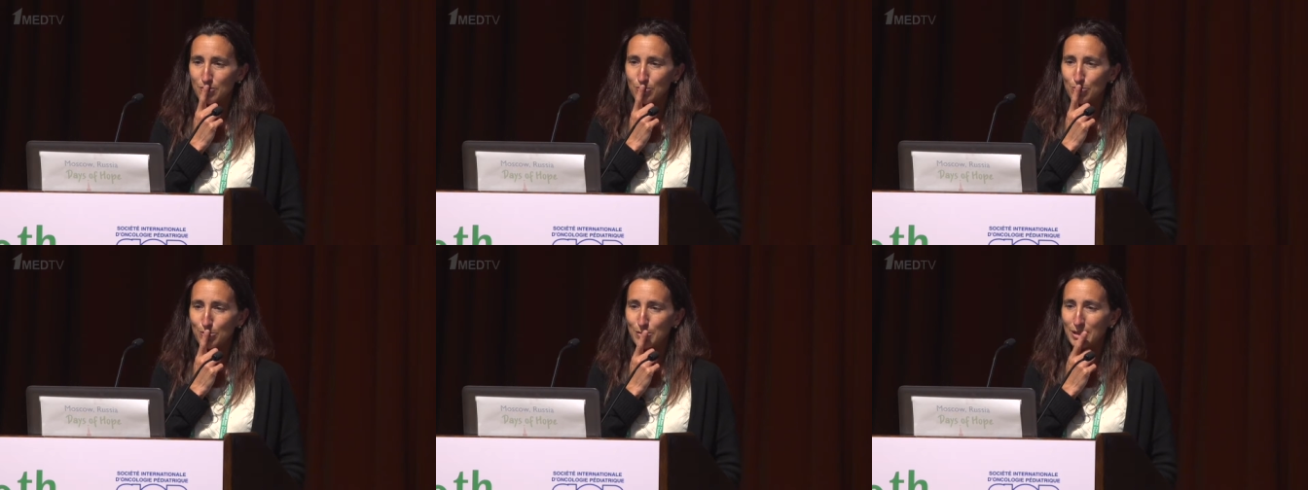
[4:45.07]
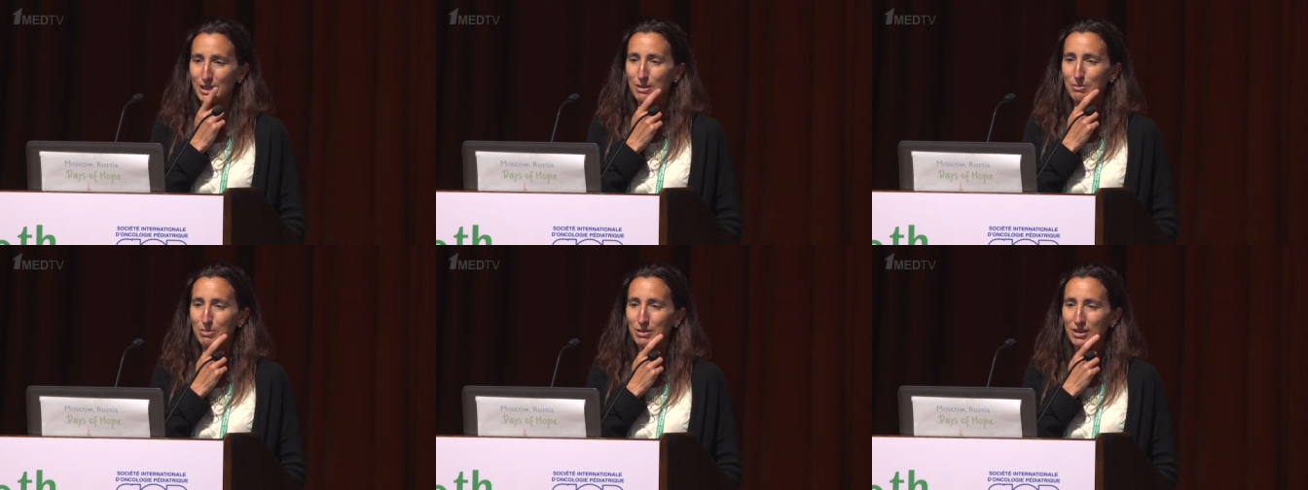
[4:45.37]

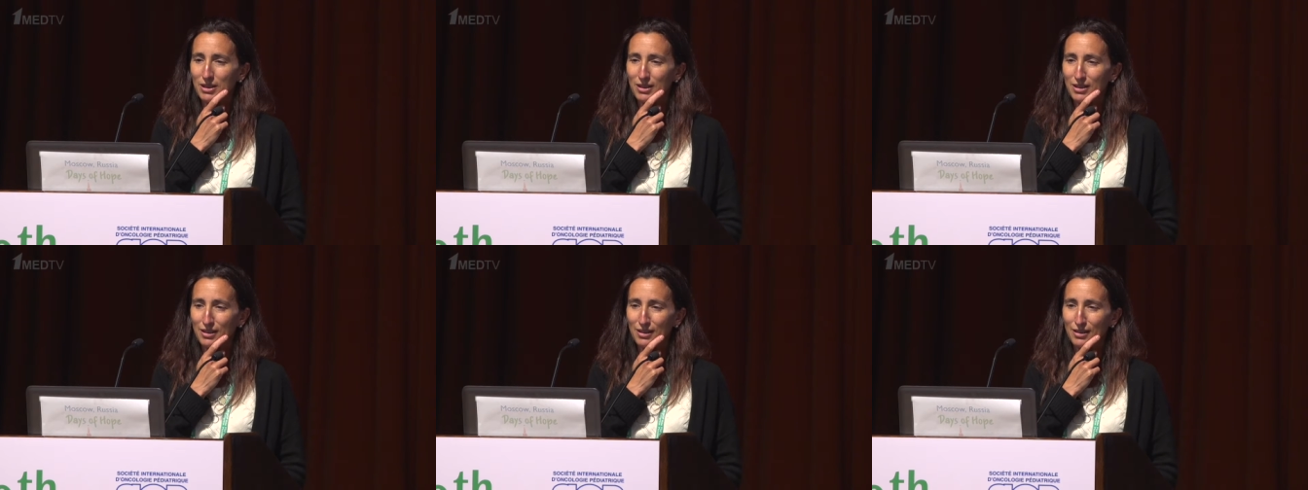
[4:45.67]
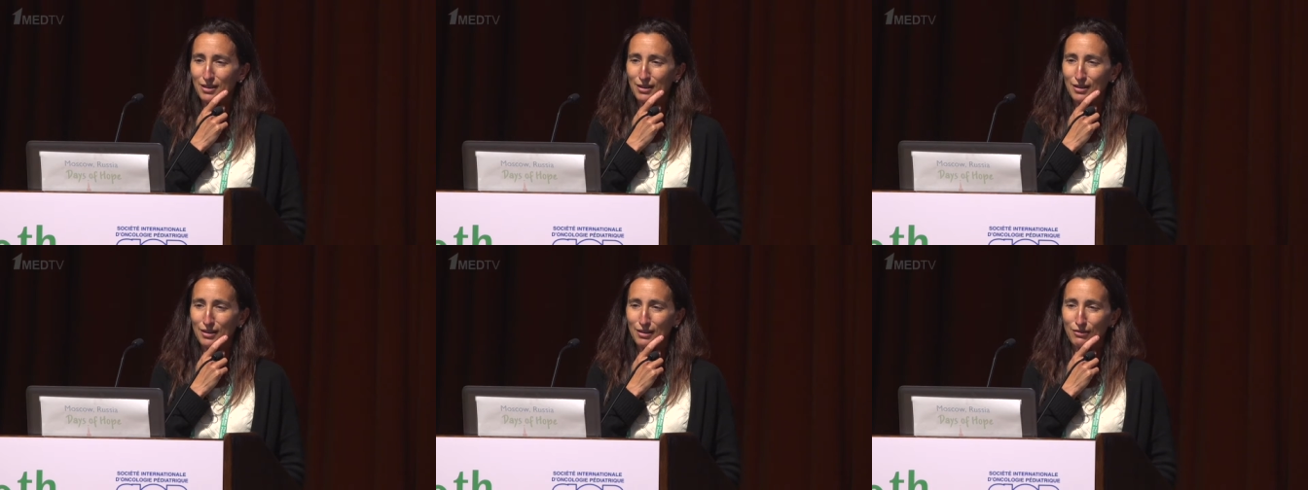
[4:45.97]

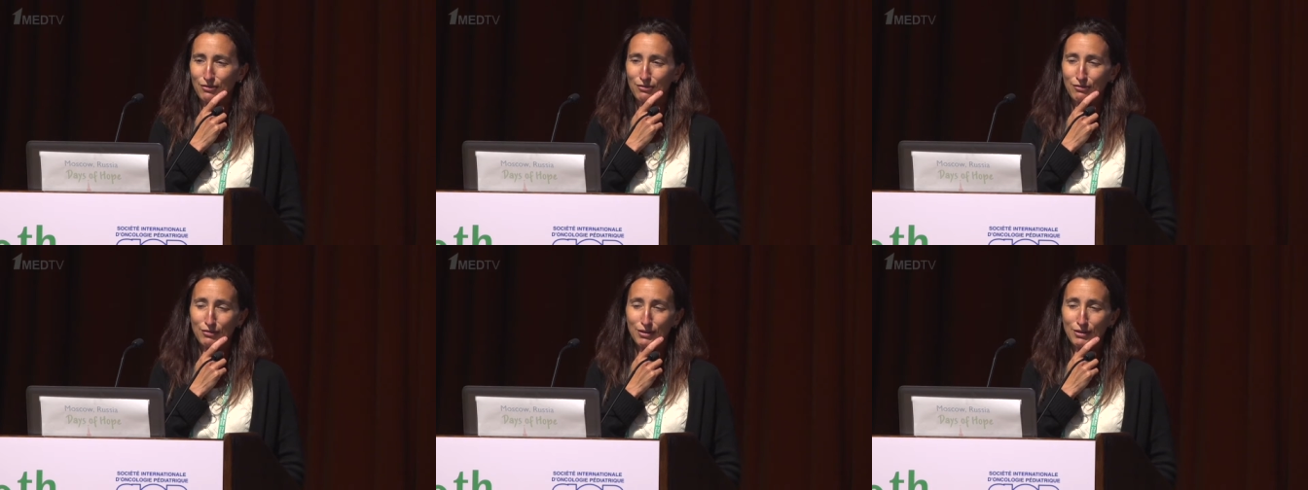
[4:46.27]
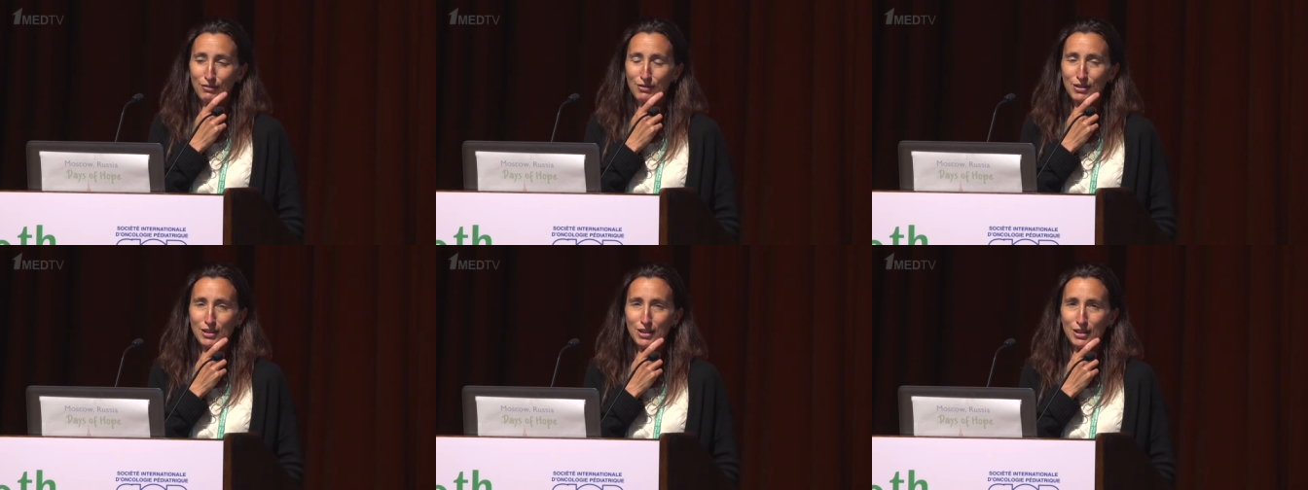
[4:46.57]
maybe
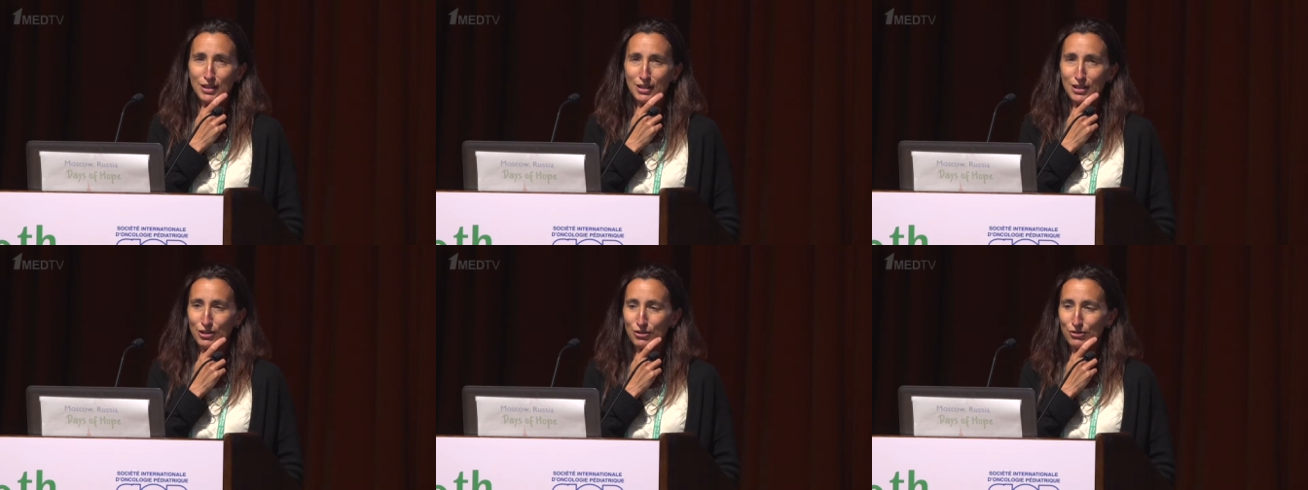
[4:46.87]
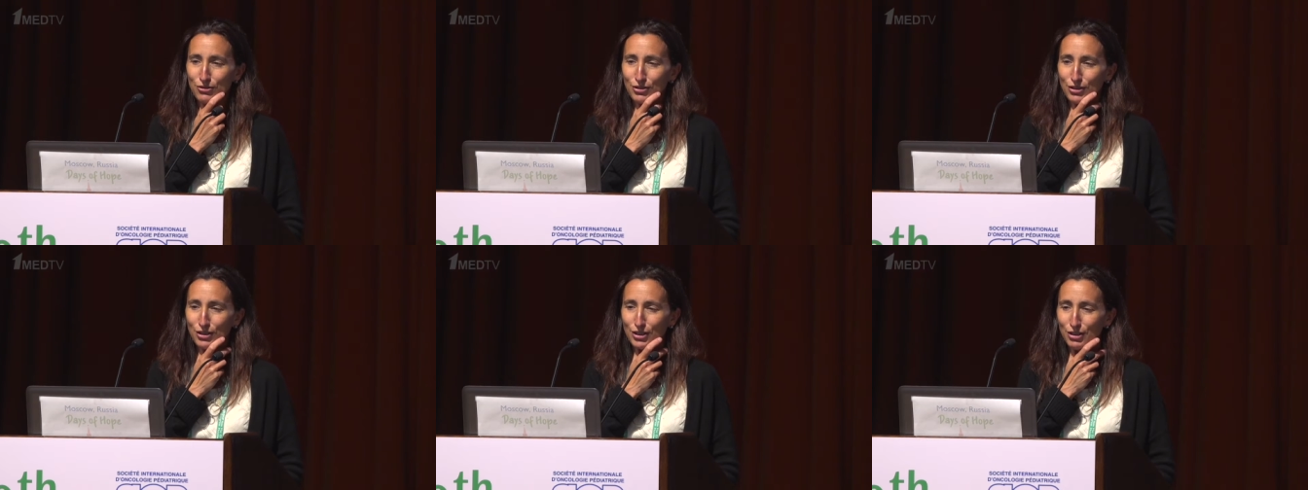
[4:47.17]
15
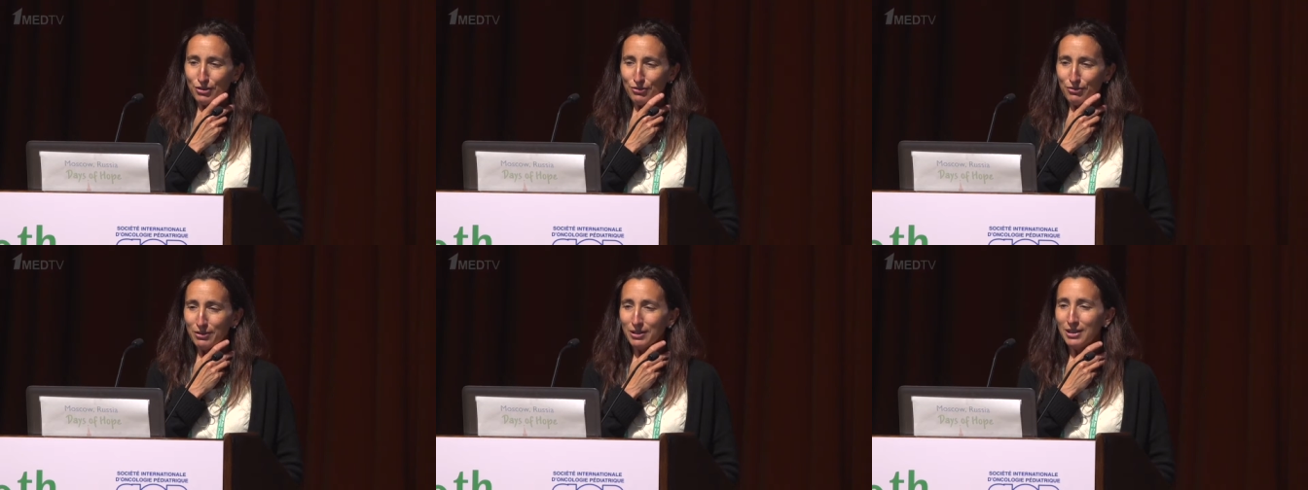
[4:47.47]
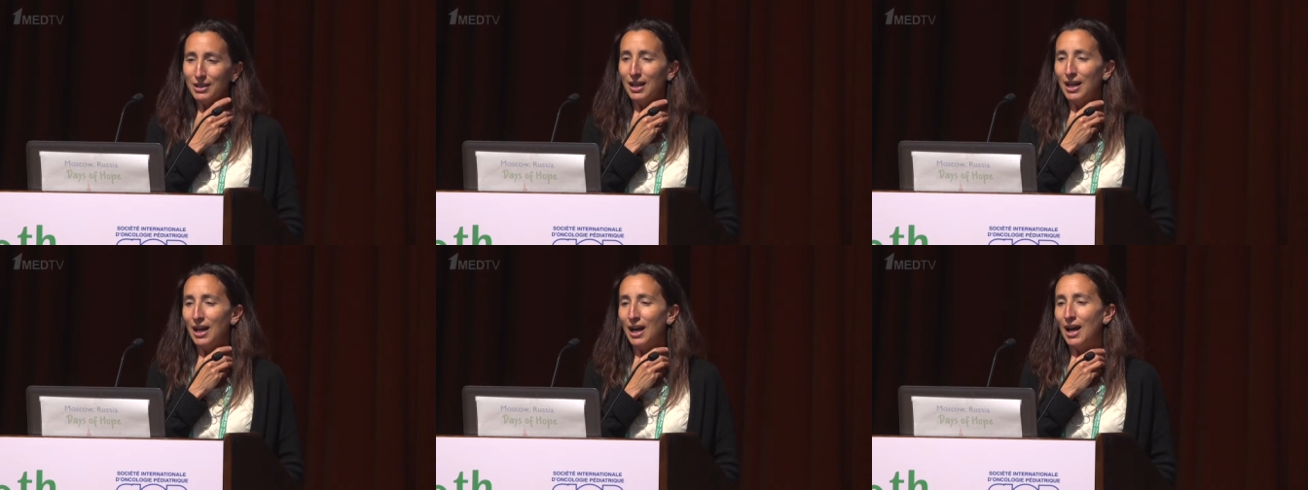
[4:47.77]
years ago,
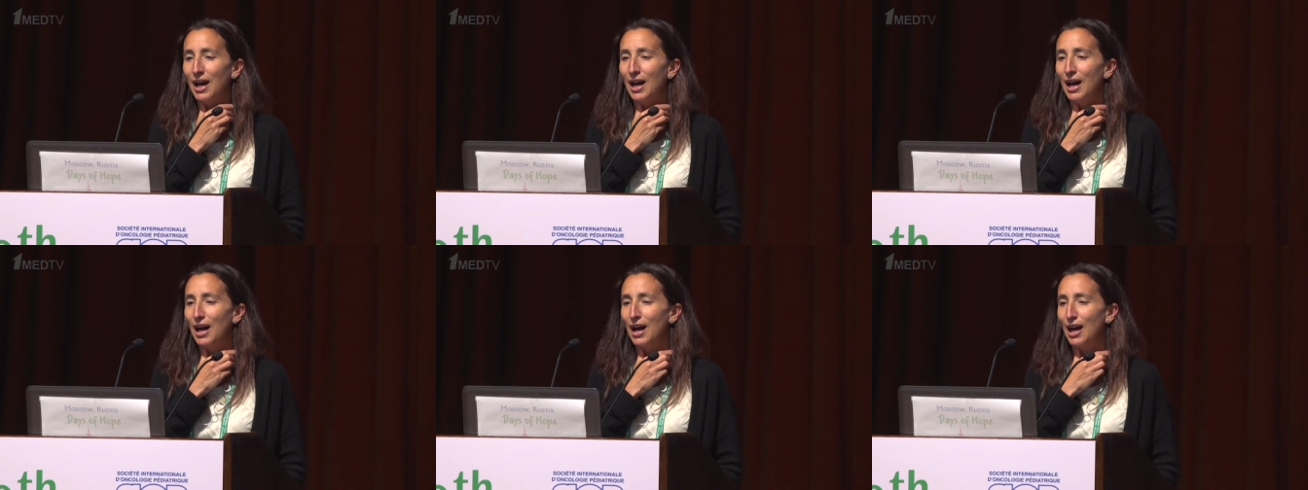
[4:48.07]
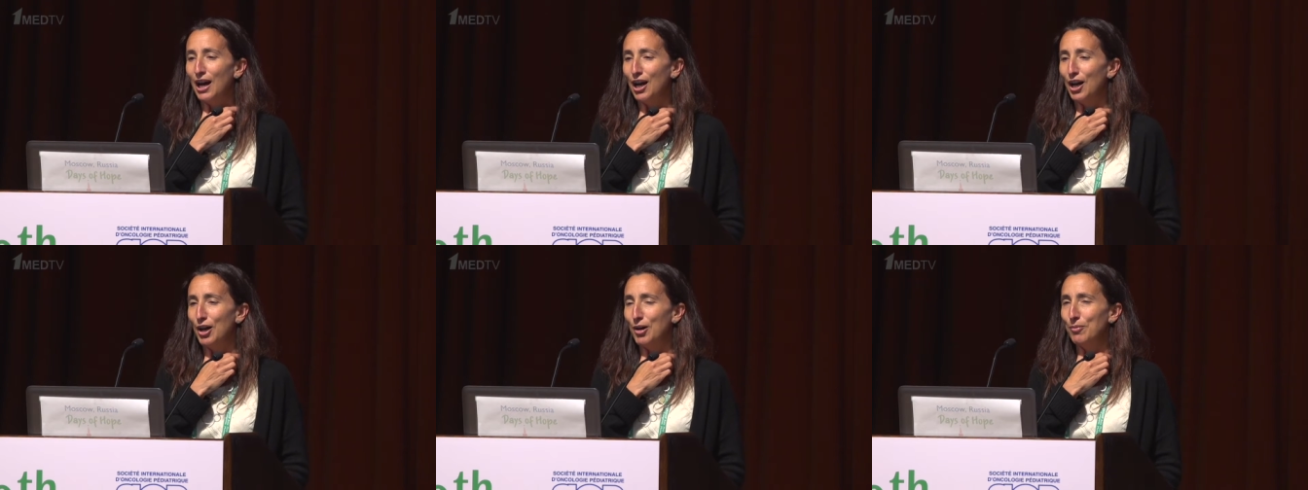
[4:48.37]

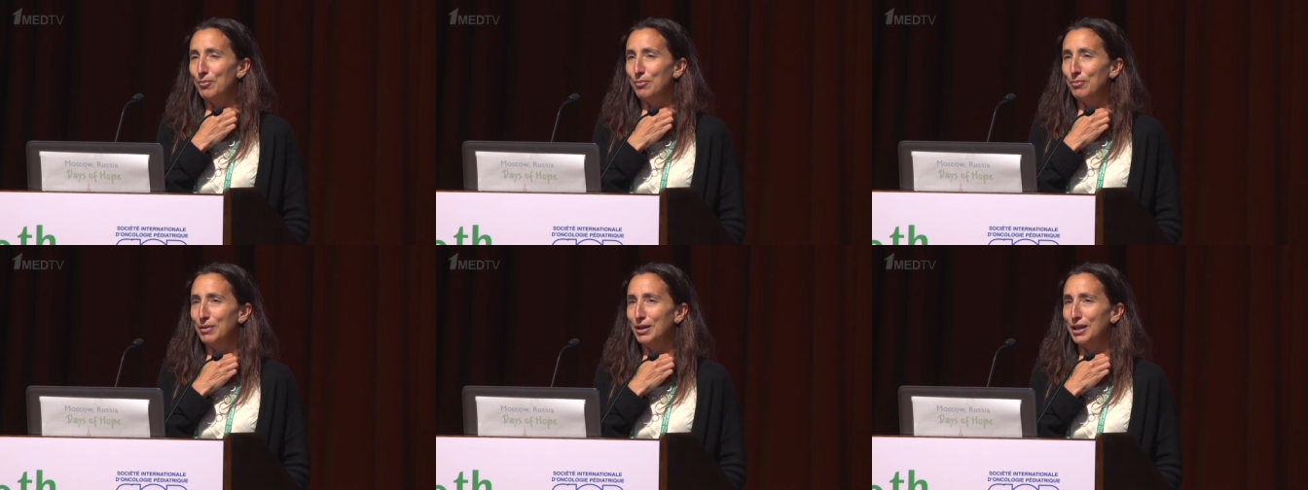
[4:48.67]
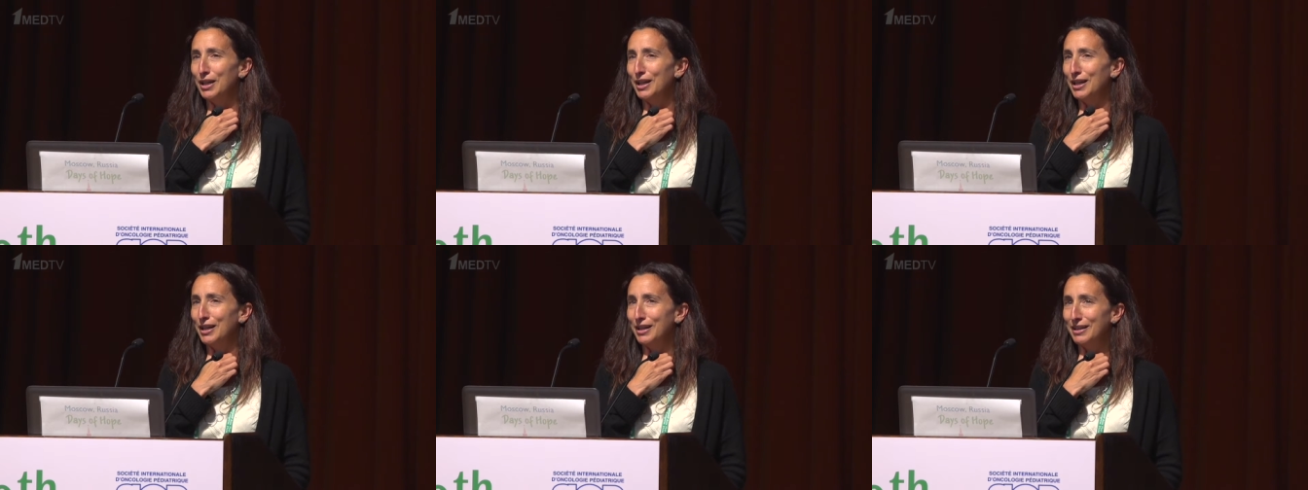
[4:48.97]

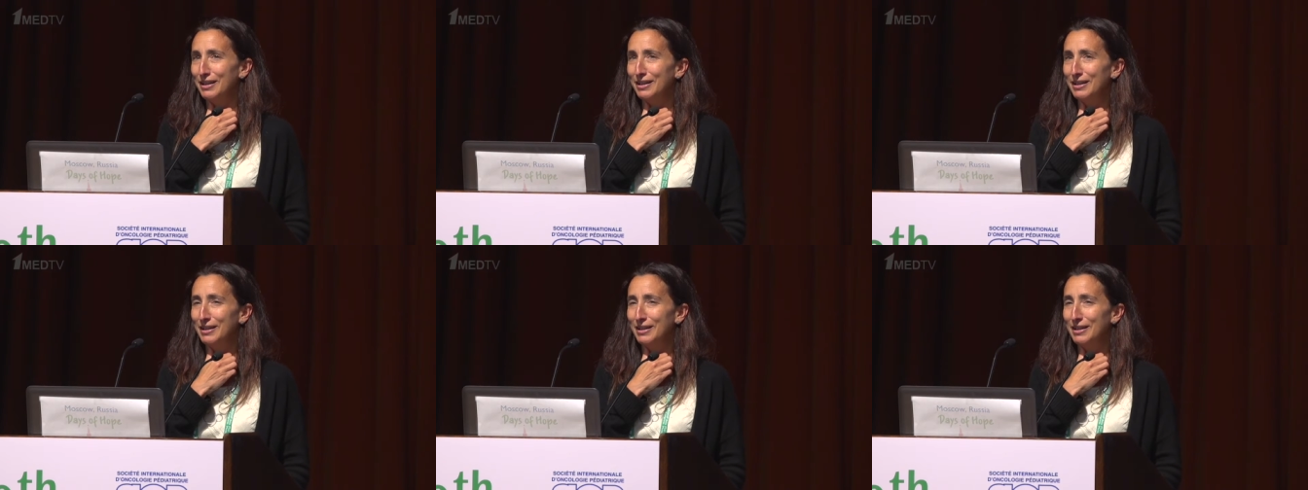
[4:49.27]
and